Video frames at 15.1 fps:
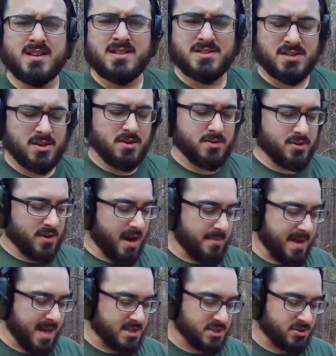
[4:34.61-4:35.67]
So they're not
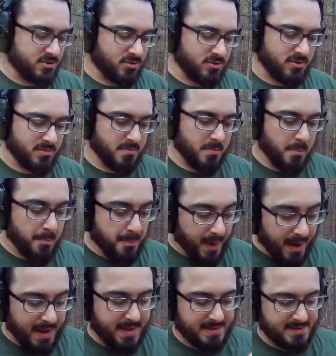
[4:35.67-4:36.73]
magical,
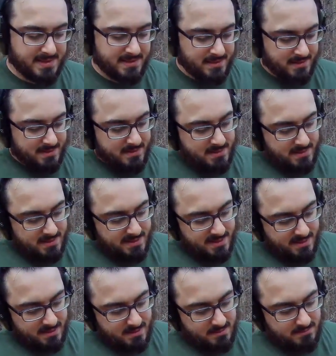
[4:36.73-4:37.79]
but
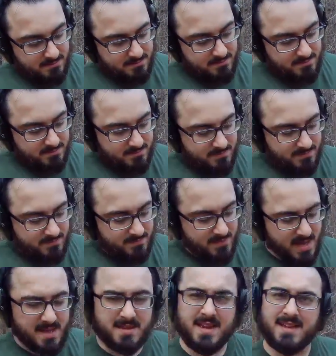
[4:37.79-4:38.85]
man,
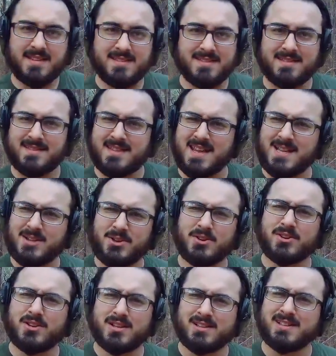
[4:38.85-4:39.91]
they look
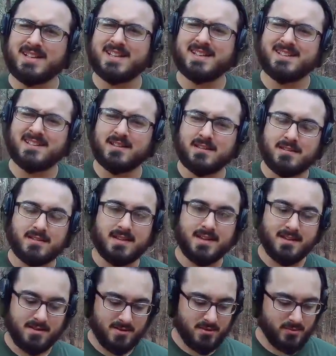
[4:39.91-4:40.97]
clean.
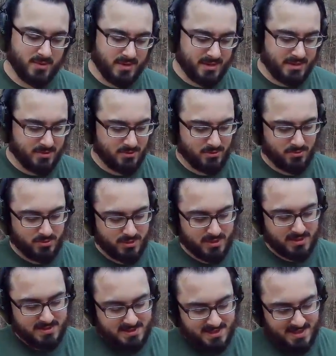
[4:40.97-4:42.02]
They are really cool
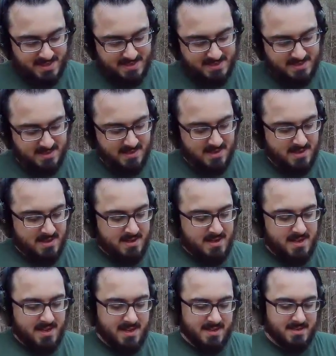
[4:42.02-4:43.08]
looking sights.
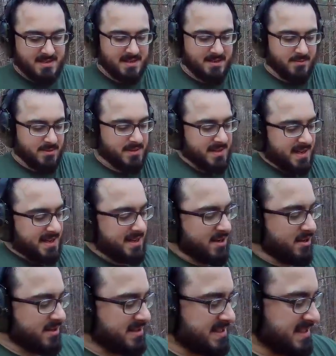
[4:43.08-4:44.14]
And one thing I
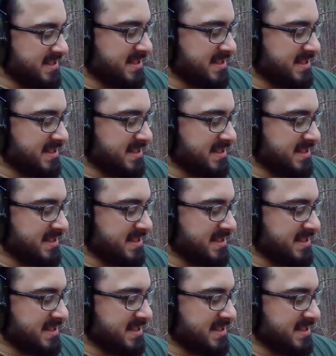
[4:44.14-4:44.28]
notice is